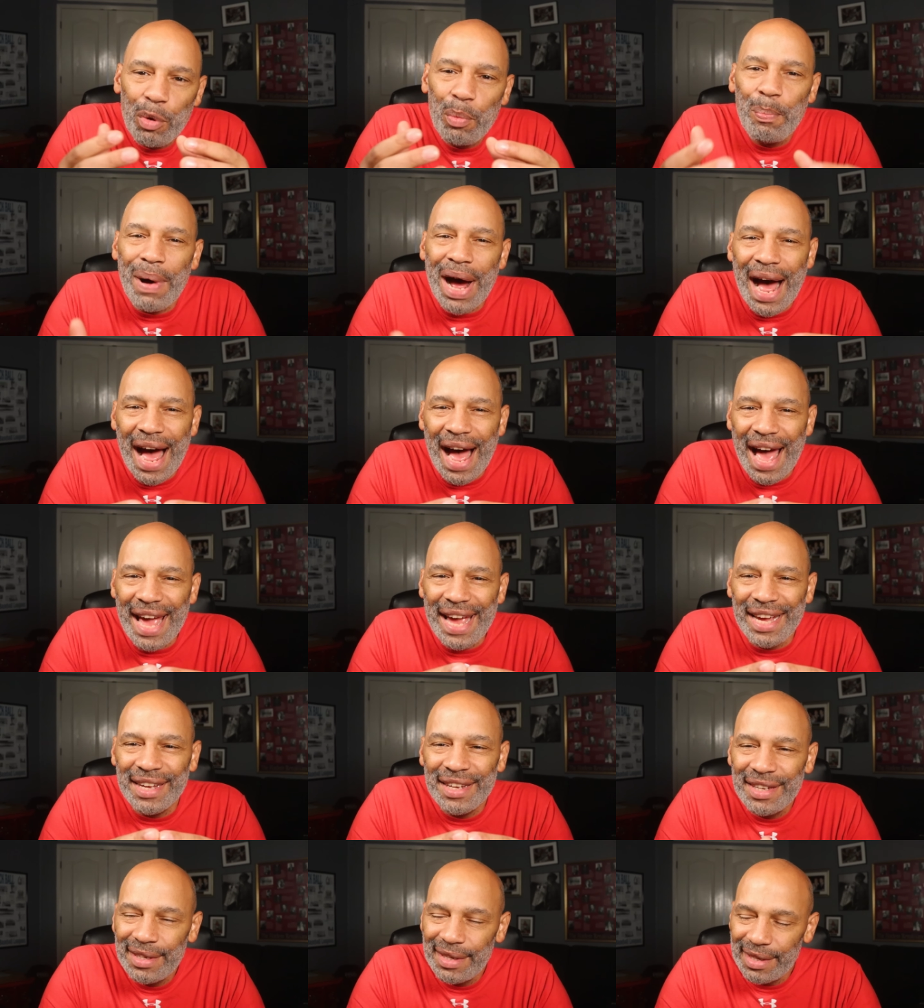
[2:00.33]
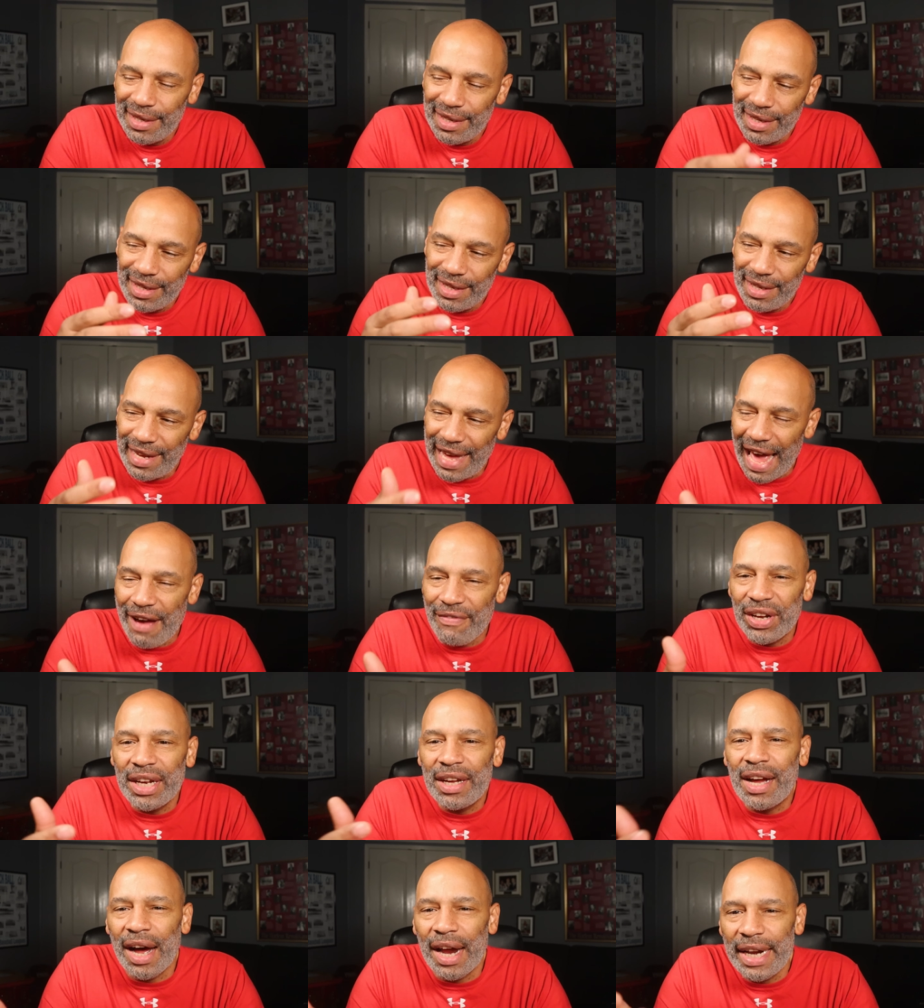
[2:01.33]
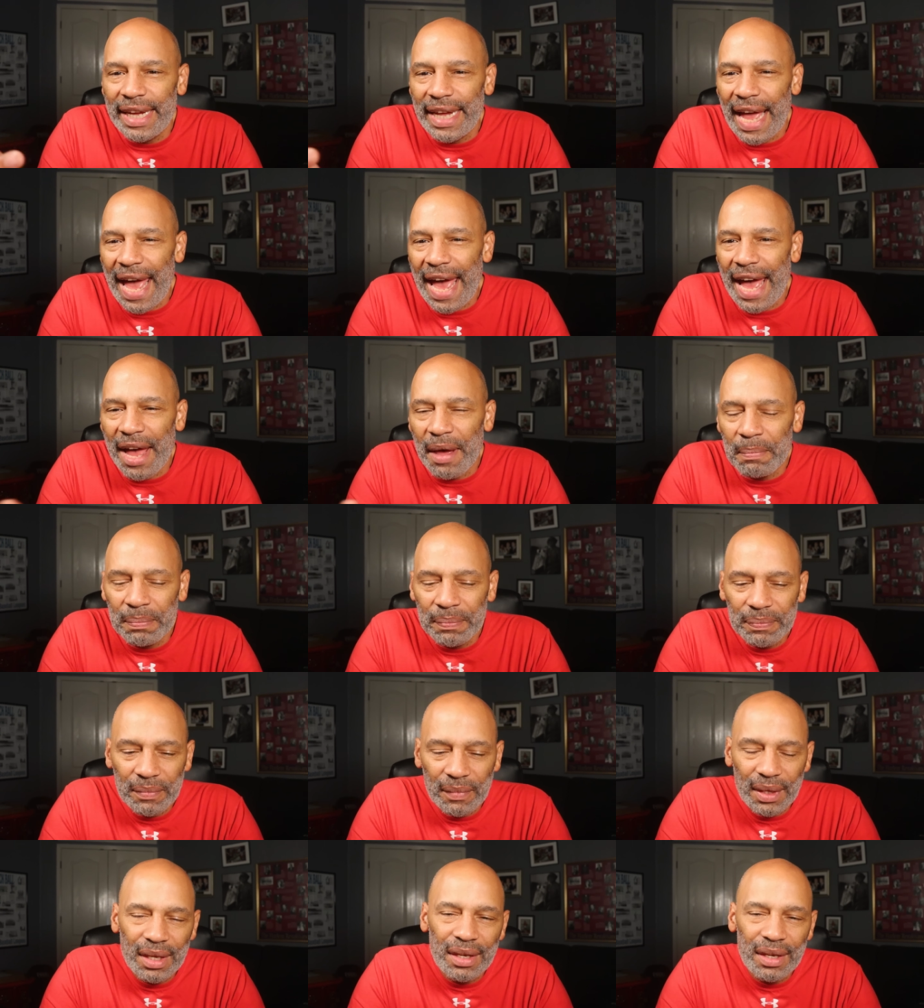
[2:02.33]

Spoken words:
by Kevin Cunningham,